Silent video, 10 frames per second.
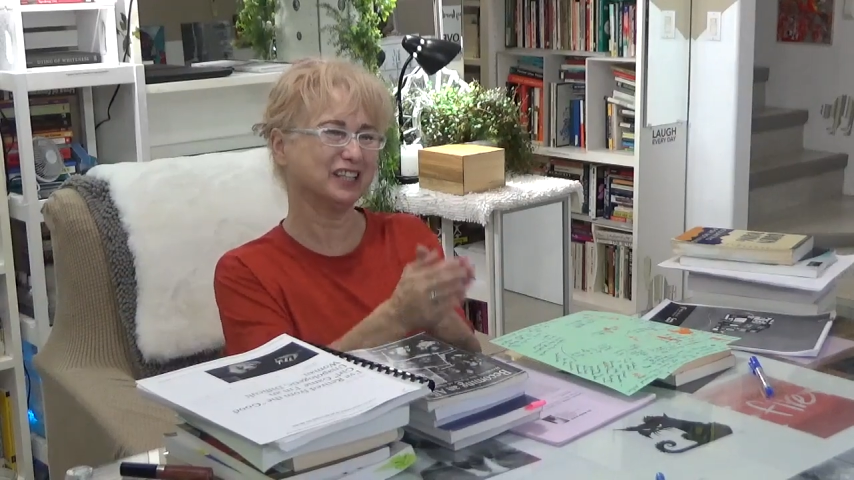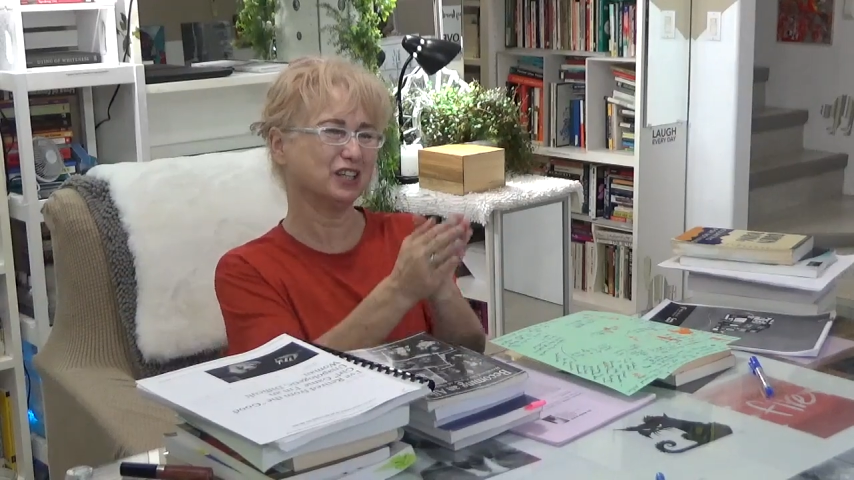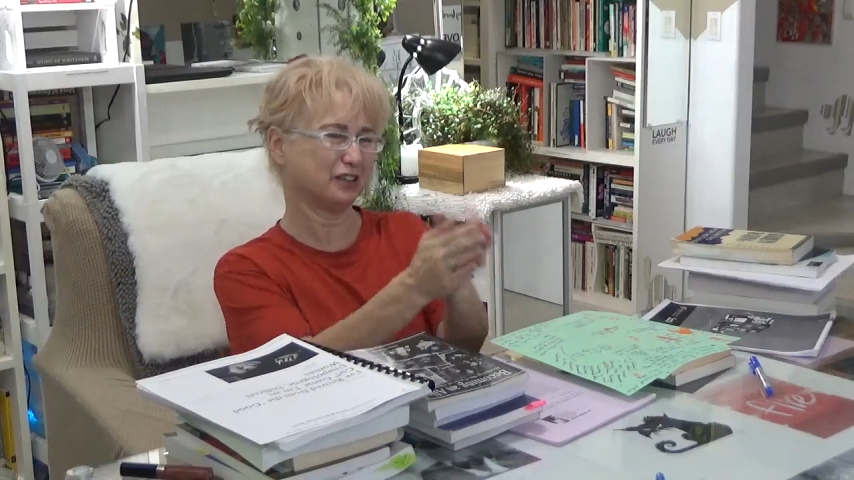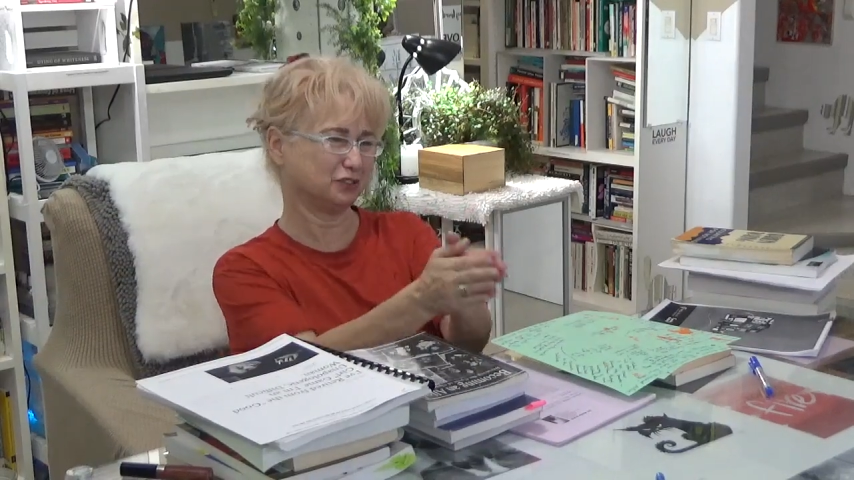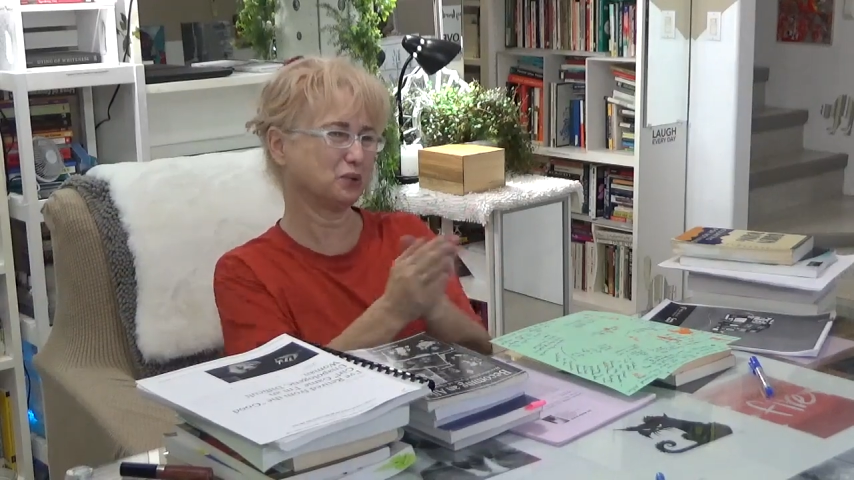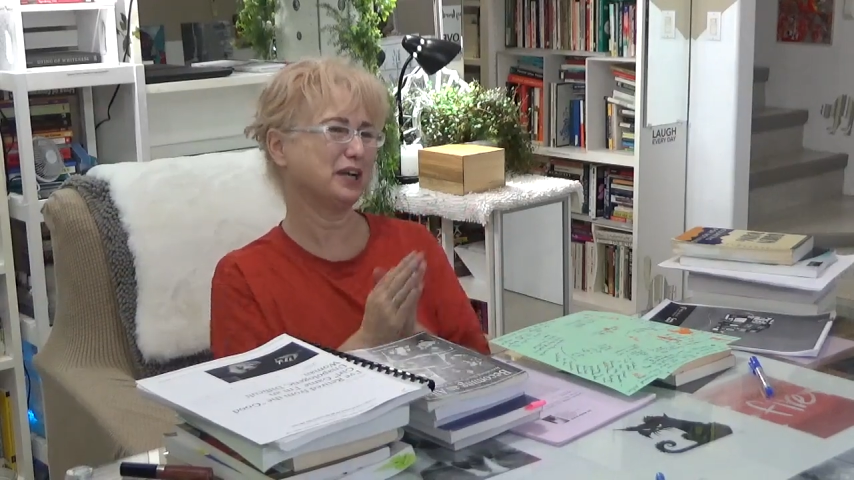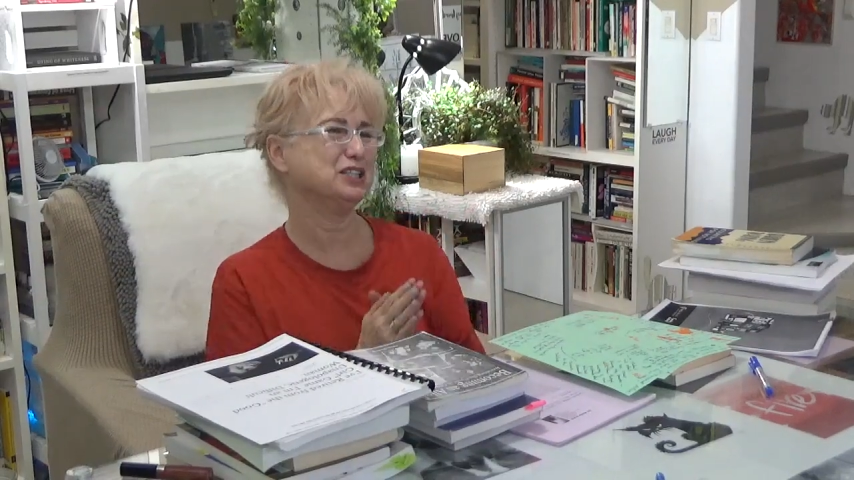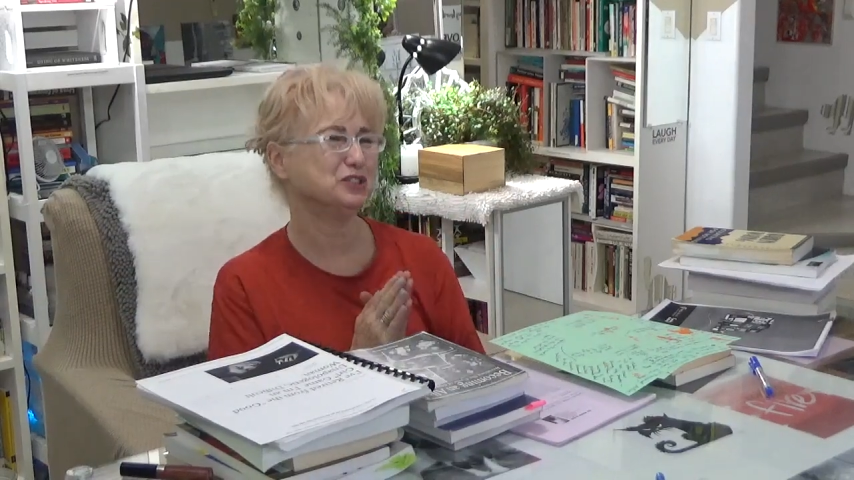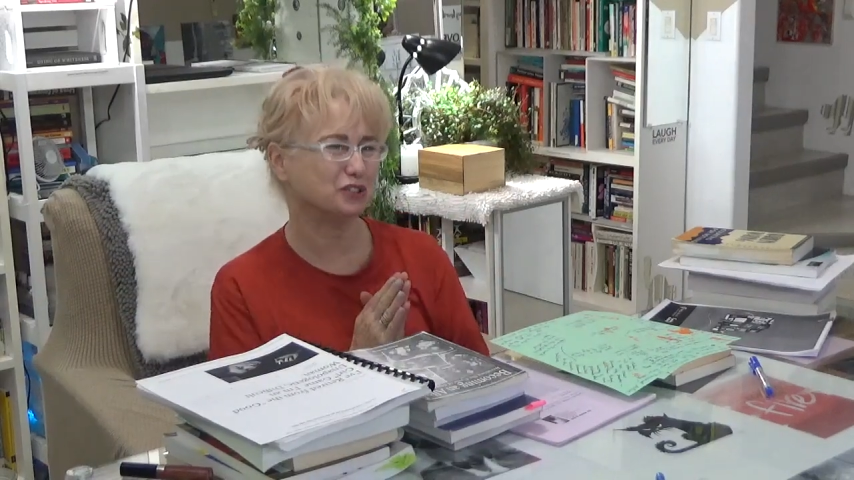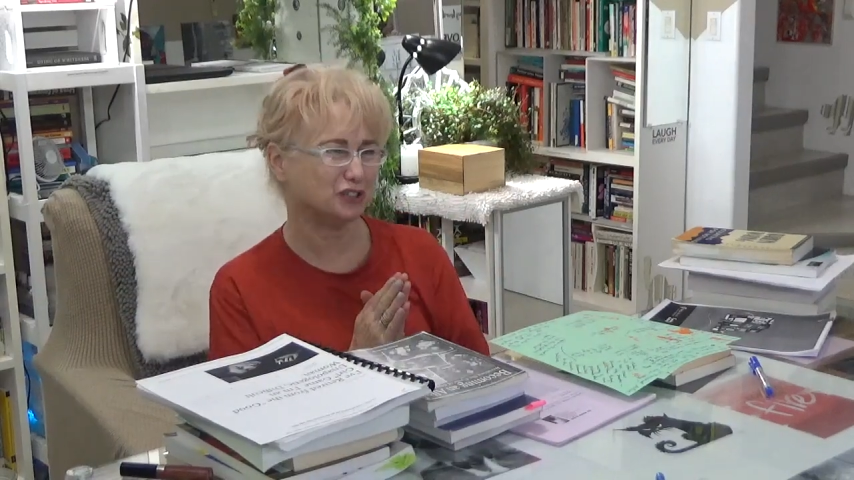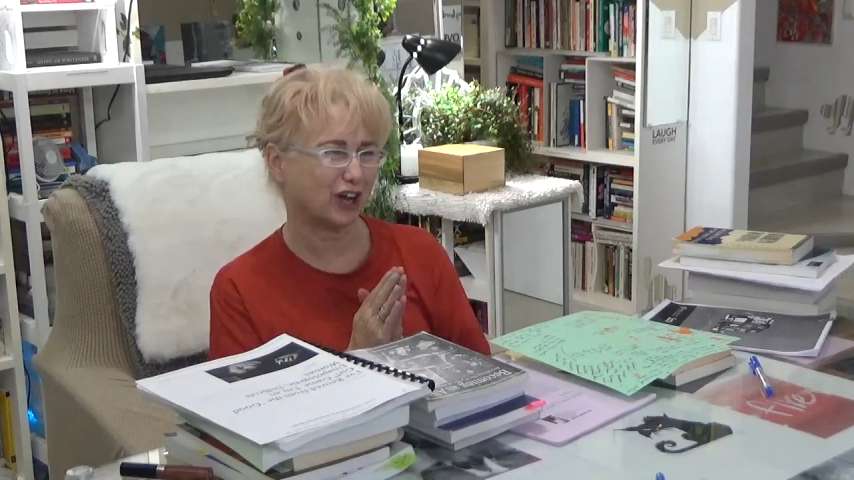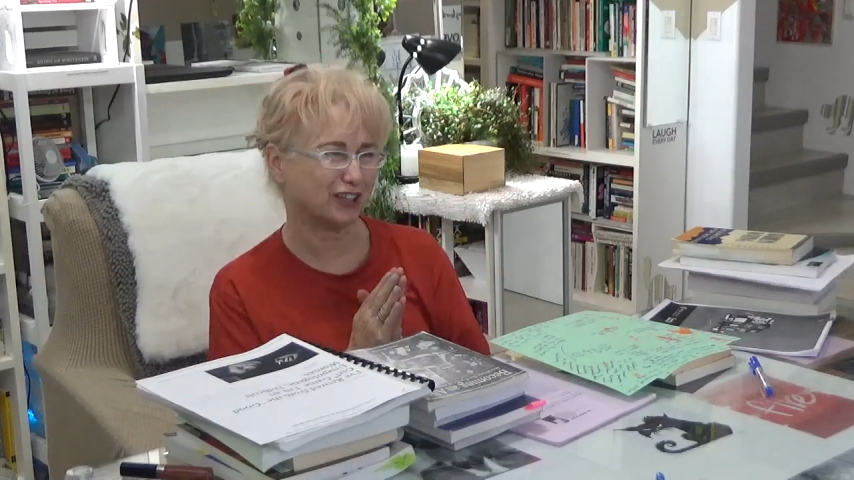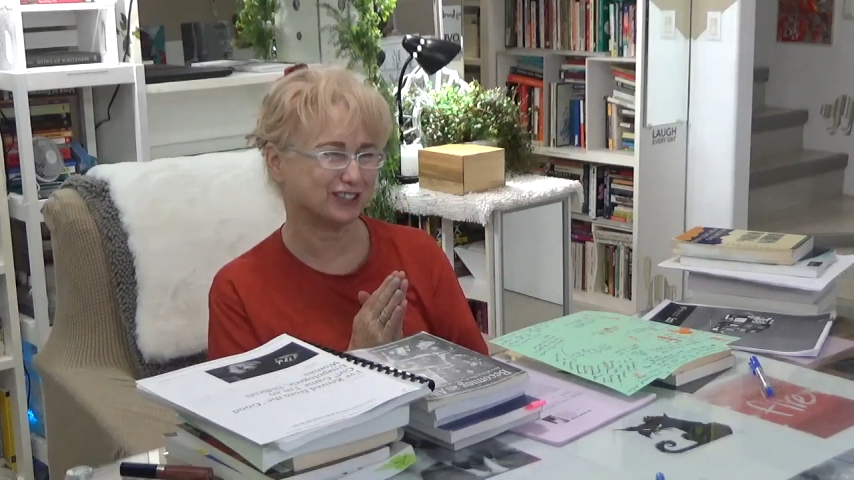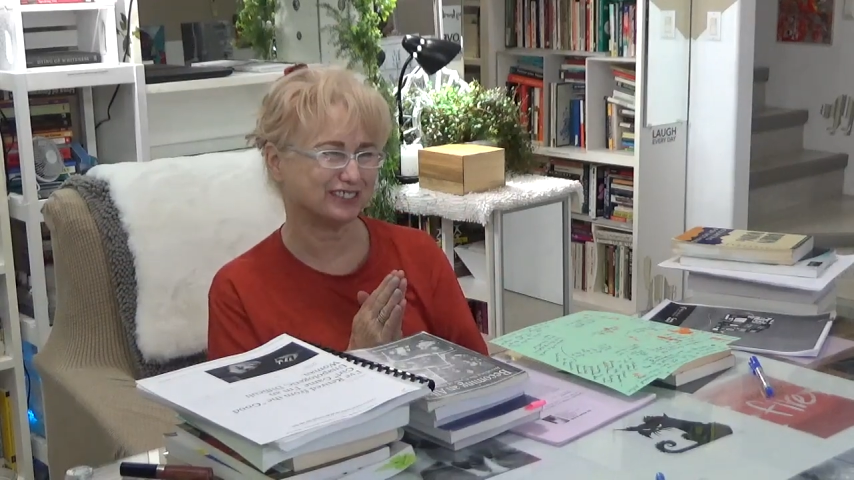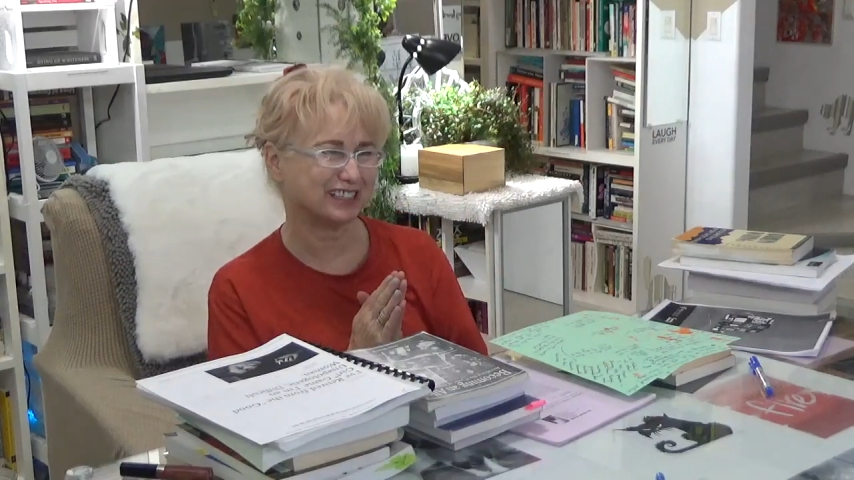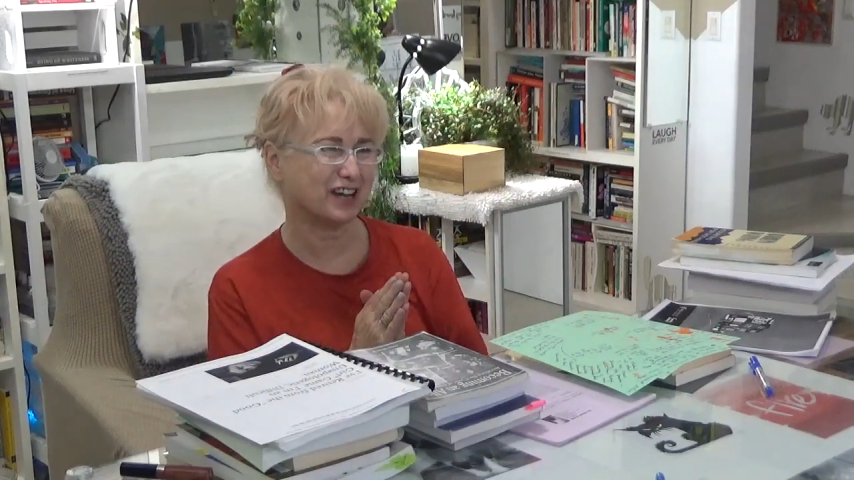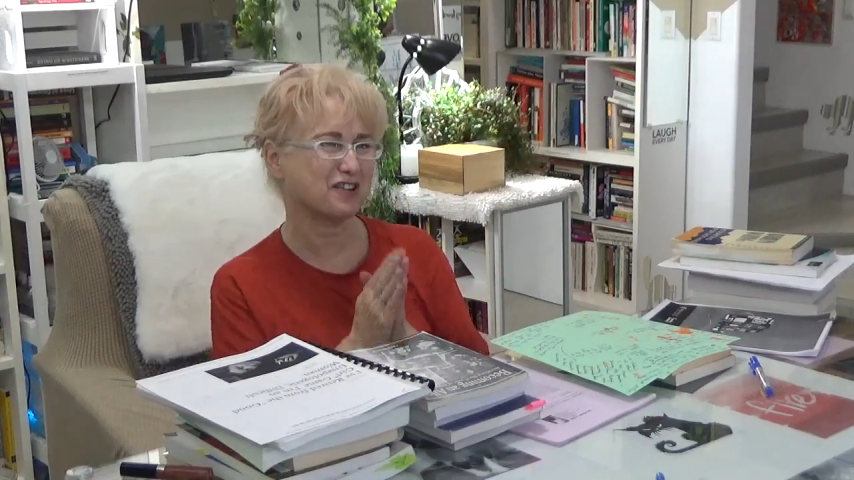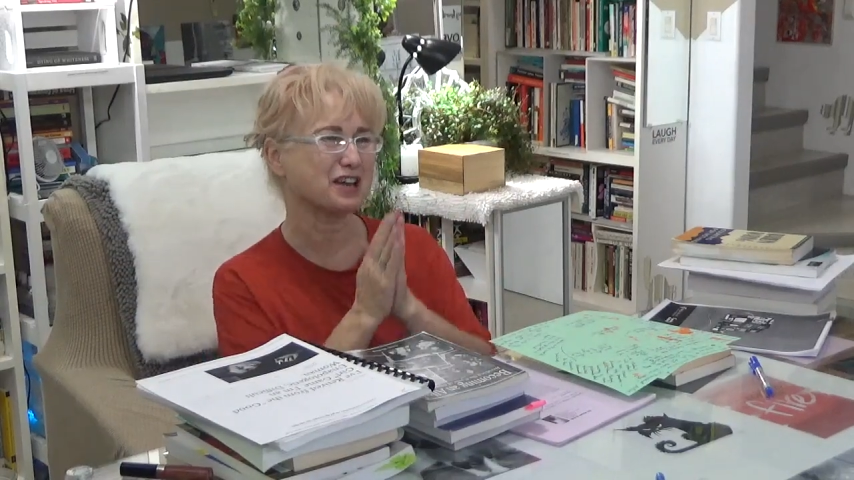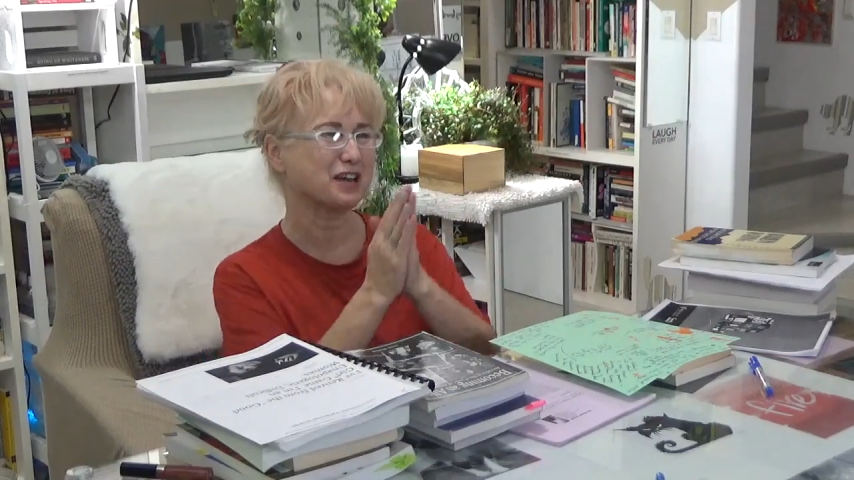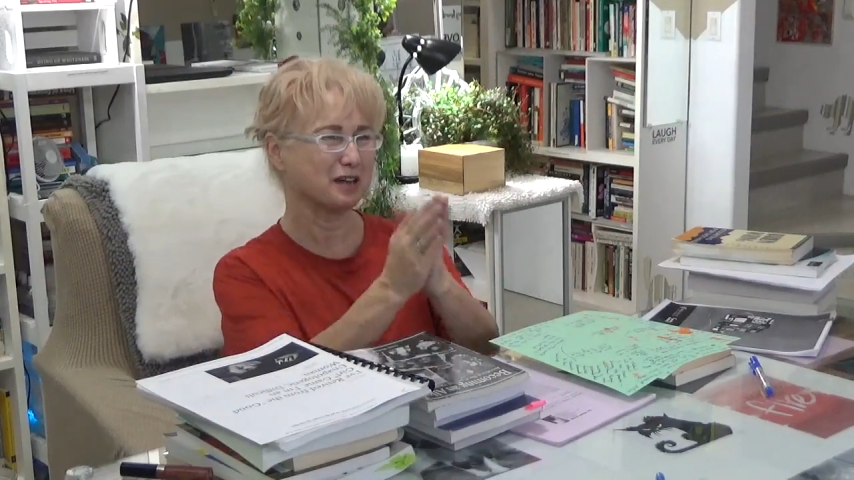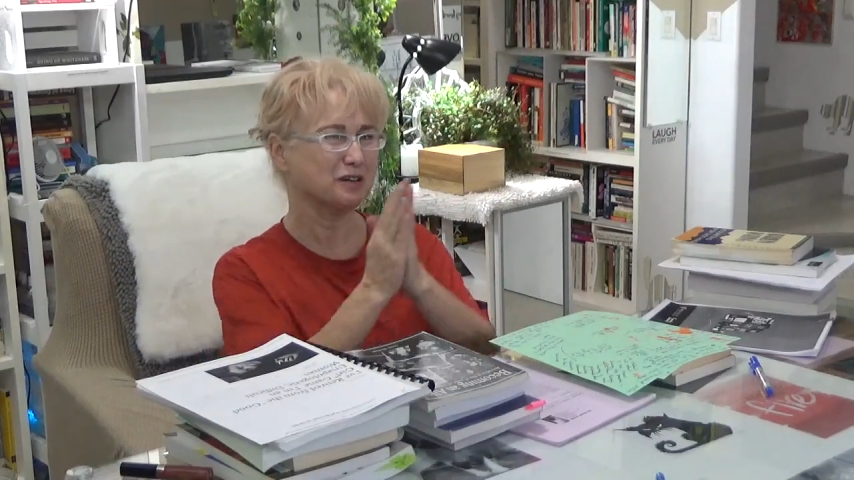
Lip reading: of $22 an hour,